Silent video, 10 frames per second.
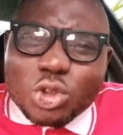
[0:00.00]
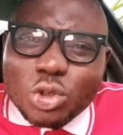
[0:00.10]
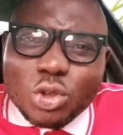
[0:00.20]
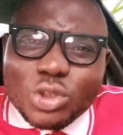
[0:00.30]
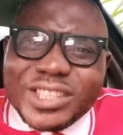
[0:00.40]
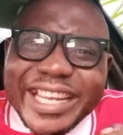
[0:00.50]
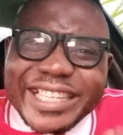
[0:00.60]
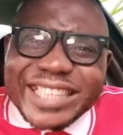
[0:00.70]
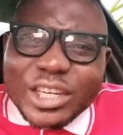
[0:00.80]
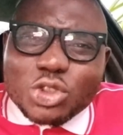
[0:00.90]
through
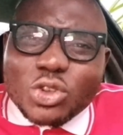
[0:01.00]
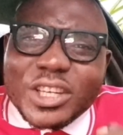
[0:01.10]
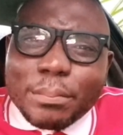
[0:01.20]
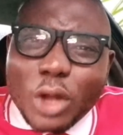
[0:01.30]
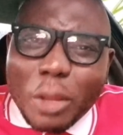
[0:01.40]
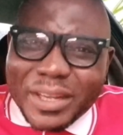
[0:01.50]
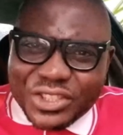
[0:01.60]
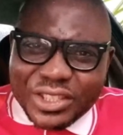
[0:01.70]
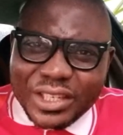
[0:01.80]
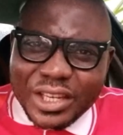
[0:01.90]
international
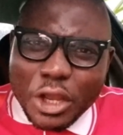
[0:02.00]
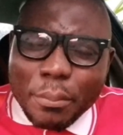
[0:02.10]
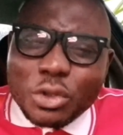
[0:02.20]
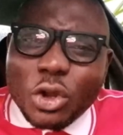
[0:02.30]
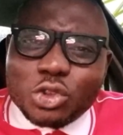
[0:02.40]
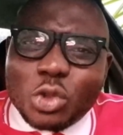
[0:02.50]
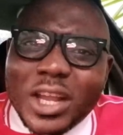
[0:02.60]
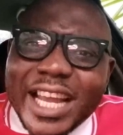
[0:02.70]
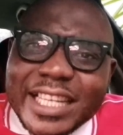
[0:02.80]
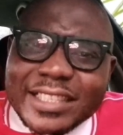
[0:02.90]
diplomacy, because
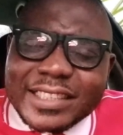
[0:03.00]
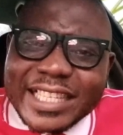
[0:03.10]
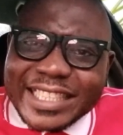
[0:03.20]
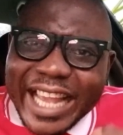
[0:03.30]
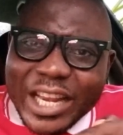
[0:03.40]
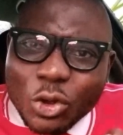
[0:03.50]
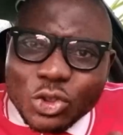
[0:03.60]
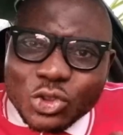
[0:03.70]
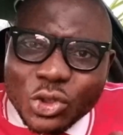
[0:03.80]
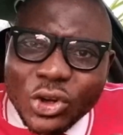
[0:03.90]
to a large extent, they are in
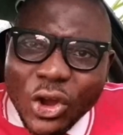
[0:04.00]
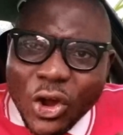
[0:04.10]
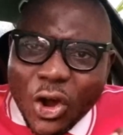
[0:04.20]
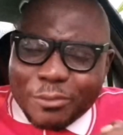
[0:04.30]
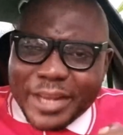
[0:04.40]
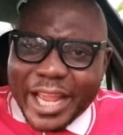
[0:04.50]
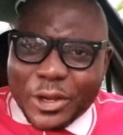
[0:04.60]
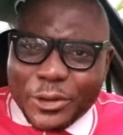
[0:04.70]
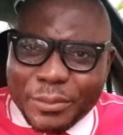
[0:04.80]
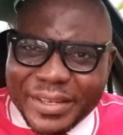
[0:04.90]
control of
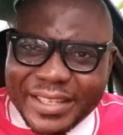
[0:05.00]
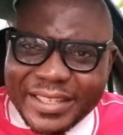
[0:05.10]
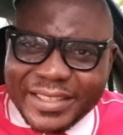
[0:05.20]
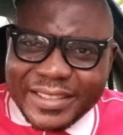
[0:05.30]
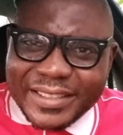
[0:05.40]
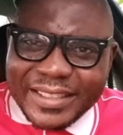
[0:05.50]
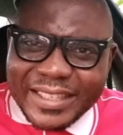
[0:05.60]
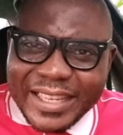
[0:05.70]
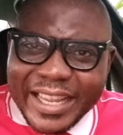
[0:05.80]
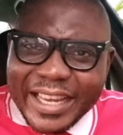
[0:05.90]
their economy.
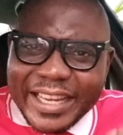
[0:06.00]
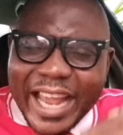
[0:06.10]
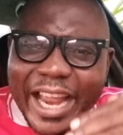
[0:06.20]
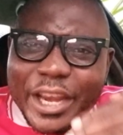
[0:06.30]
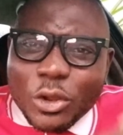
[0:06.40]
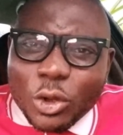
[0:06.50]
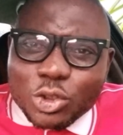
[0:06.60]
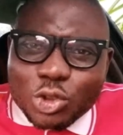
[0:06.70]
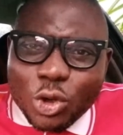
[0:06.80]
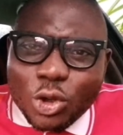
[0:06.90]
They are in
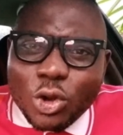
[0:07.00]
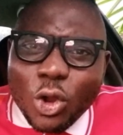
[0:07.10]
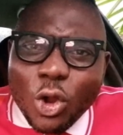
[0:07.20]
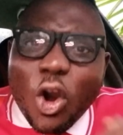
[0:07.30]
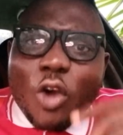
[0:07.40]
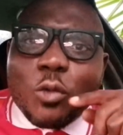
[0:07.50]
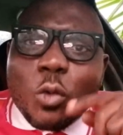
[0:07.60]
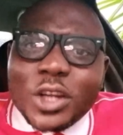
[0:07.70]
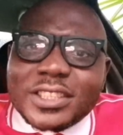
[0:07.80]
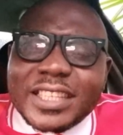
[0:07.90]
control
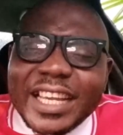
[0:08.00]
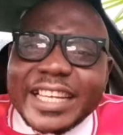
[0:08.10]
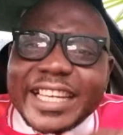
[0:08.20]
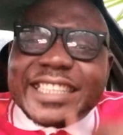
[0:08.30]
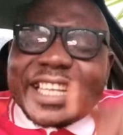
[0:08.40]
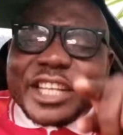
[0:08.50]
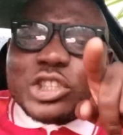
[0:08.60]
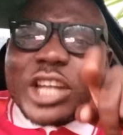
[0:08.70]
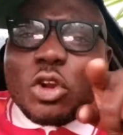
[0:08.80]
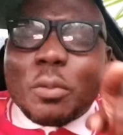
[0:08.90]
of what the
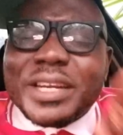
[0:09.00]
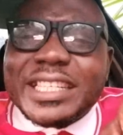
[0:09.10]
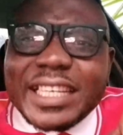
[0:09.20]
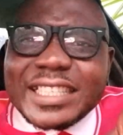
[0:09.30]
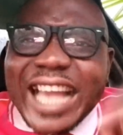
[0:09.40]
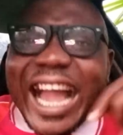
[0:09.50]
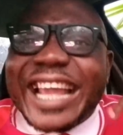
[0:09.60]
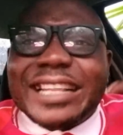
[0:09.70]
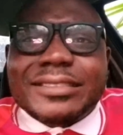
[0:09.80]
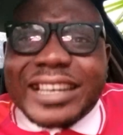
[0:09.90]
international communities
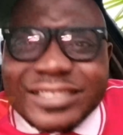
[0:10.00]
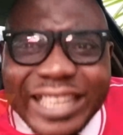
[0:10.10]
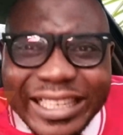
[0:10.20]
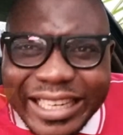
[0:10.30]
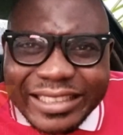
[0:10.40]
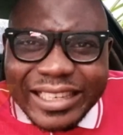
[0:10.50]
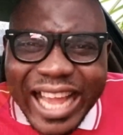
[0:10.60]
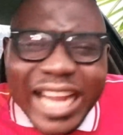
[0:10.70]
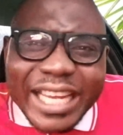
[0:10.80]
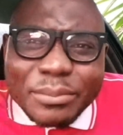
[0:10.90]
are interested in.
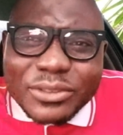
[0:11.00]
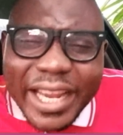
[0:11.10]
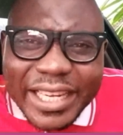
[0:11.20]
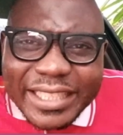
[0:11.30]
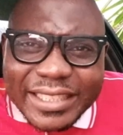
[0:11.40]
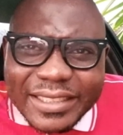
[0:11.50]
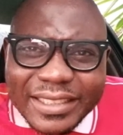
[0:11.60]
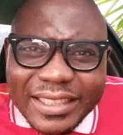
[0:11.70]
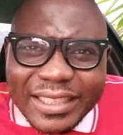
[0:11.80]
I keep saying it.